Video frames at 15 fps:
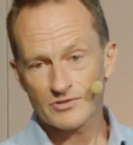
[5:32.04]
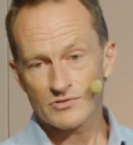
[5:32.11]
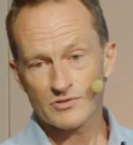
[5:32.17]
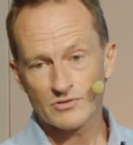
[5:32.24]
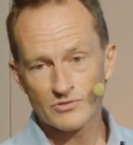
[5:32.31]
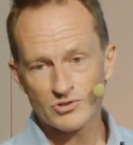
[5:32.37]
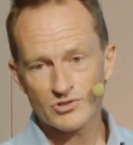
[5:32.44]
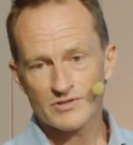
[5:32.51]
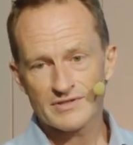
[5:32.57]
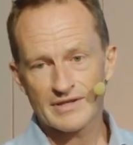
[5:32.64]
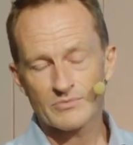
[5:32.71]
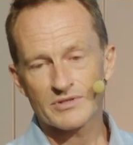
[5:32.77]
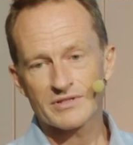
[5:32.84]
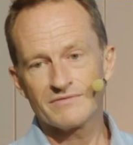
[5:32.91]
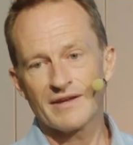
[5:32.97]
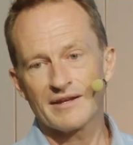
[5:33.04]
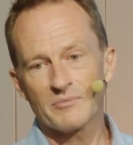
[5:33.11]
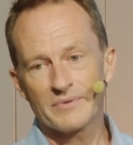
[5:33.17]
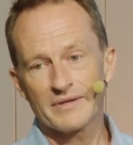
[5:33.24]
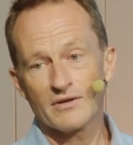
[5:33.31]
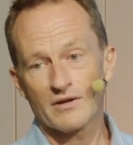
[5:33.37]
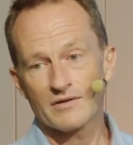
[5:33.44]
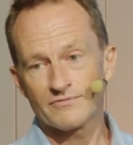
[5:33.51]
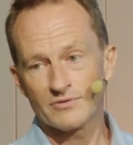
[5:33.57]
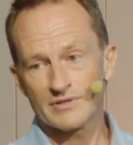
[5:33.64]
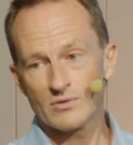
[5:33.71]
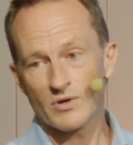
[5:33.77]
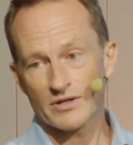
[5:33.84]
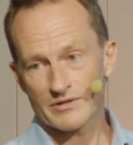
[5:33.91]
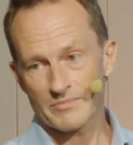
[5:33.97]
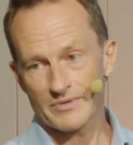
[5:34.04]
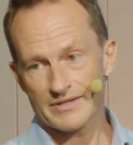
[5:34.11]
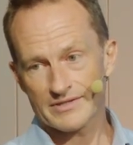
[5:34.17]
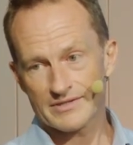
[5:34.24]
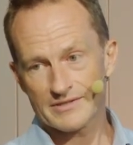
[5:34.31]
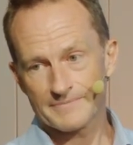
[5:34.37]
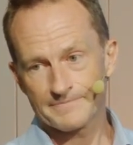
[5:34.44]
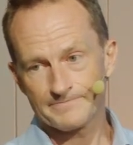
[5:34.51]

solutions that we're developing are fully water-based.